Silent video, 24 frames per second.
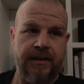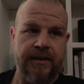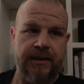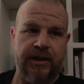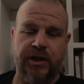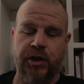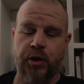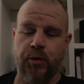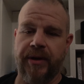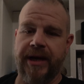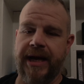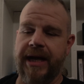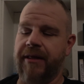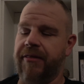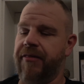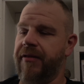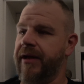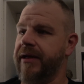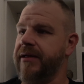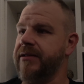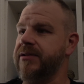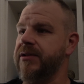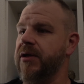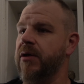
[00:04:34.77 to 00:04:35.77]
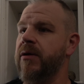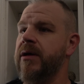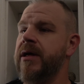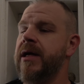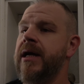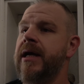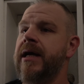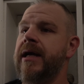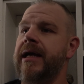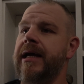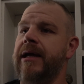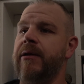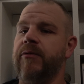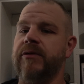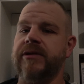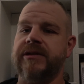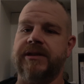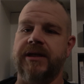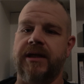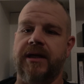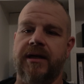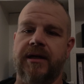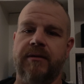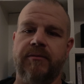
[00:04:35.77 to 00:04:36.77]
Q&A thing. So it
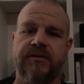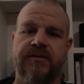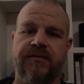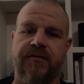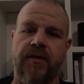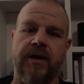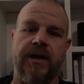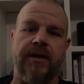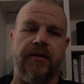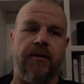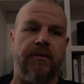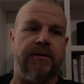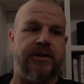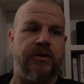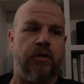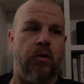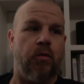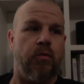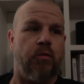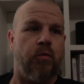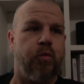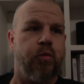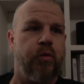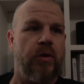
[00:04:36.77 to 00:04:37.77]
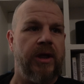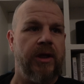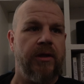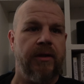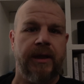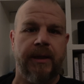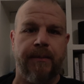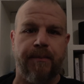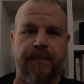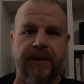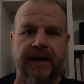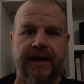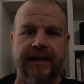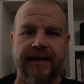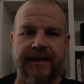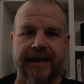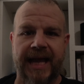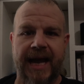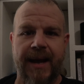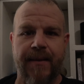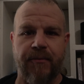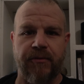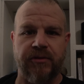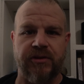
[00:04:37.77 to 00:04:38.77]
was funny though. He told really big,
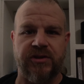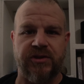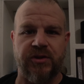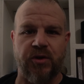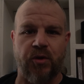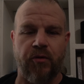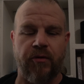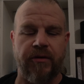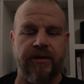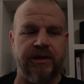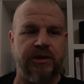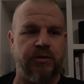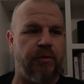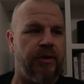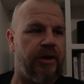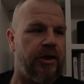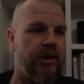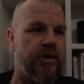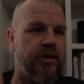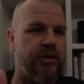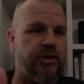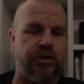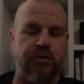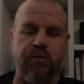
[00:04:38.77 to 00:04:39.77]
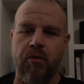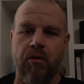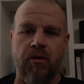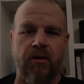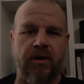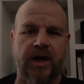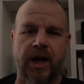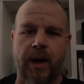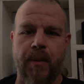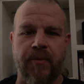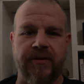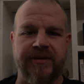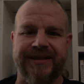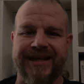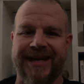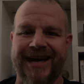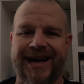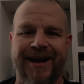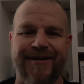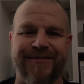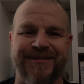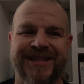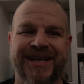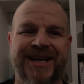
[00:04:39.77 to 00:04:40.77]
elaborate stories. We could have swore a couple
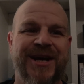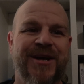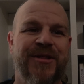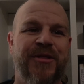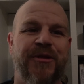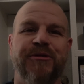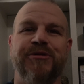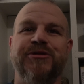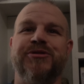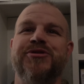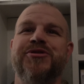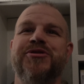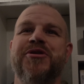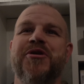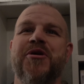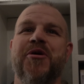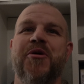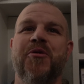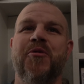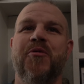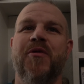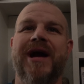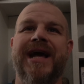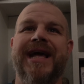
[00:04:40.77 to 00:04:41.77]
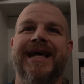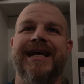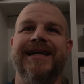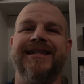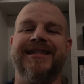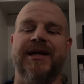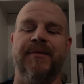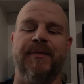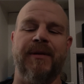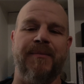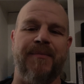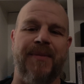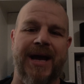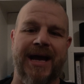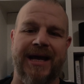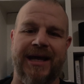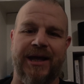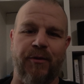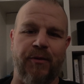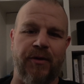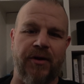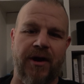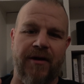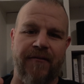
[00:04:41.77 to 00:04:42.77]
times. There's no way he's coming back.
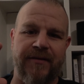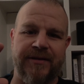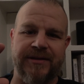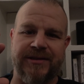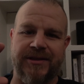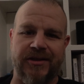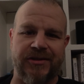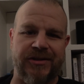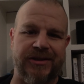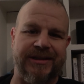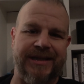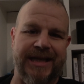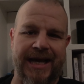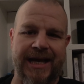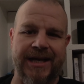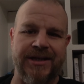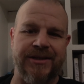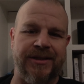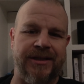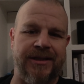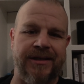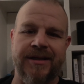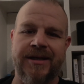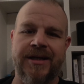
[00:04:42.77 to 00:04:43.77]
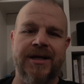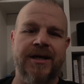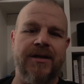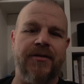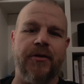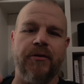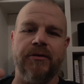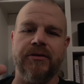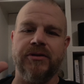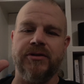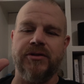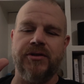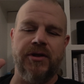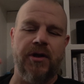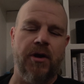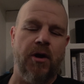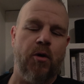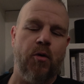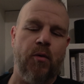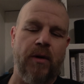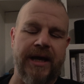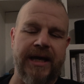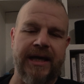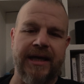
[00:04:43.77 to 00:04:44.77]
He went off on such a tangent. There is no
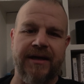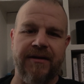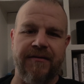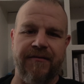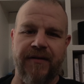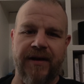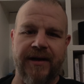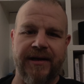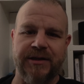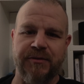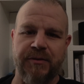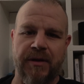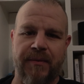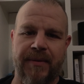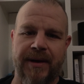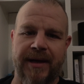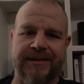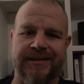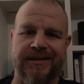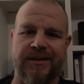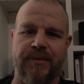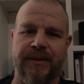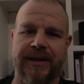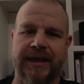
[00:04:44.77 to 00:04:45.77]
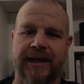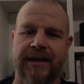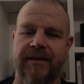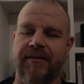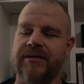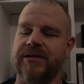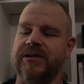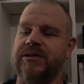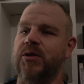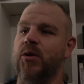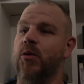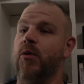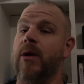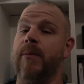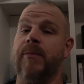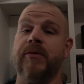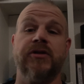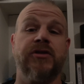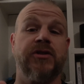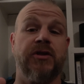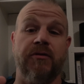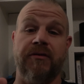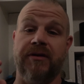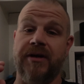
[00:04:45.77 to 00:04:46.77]
way he can find his way back to the beginning of the story. But
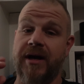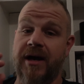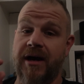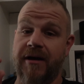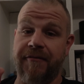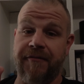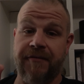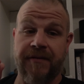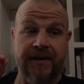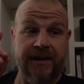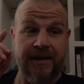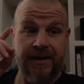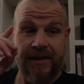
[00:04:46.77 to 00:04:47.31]
sure enough,